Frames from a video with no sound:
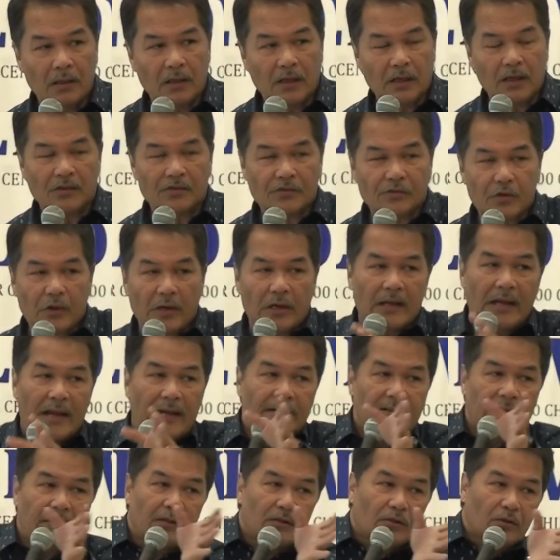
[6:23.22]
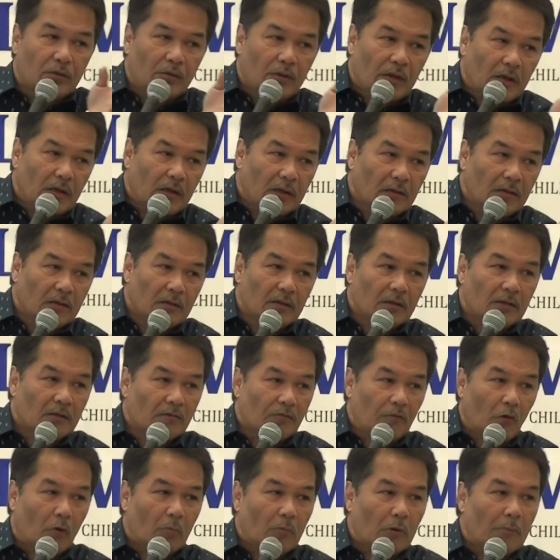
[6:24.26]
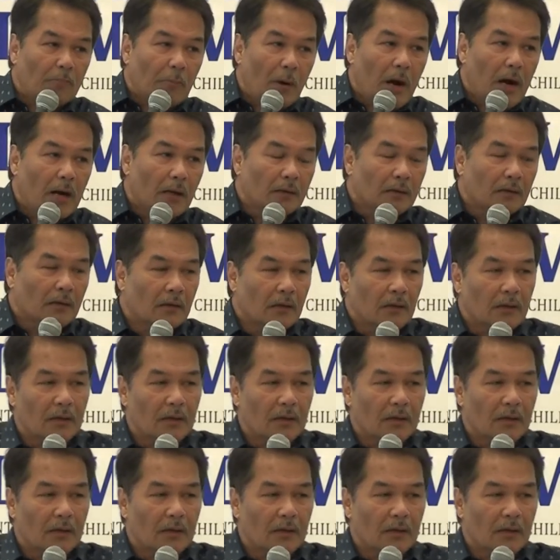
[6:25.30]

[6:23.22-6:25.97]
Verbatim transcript: is related to the former part.